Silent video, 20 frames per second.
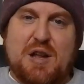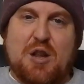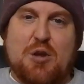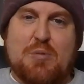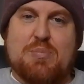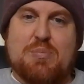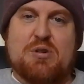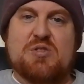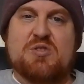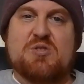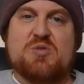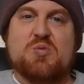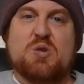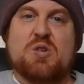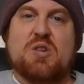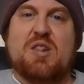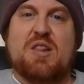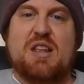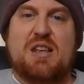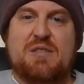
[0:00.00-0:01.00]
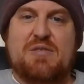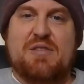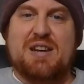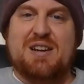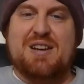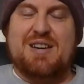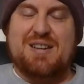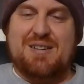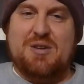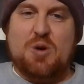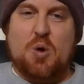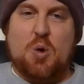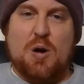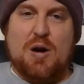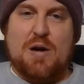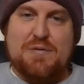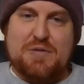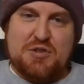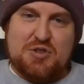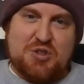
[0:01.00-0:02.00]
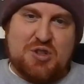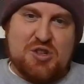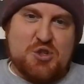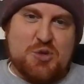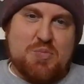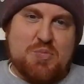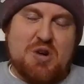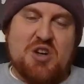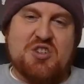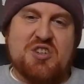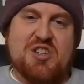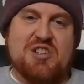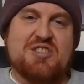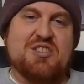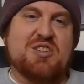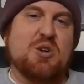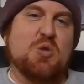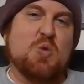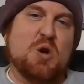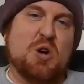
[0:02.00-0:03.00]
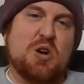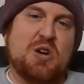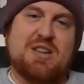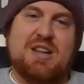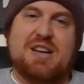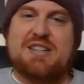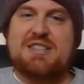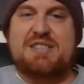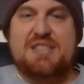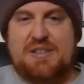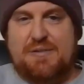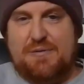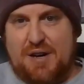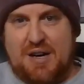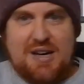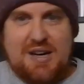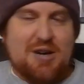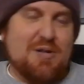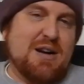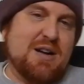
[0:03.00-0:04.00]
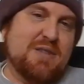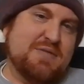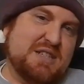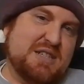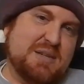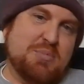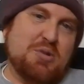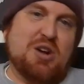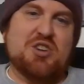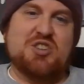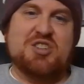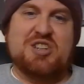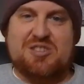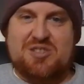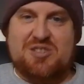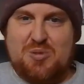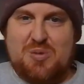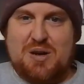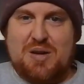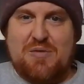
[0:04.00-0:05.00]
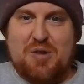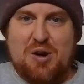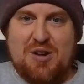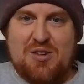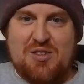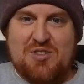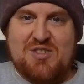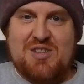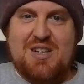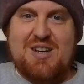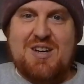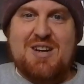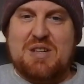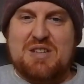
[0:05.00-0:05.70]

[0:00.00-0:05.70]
developers were leaving core infrastructure projects to go work on like DeFi or NFT projects or whatever else.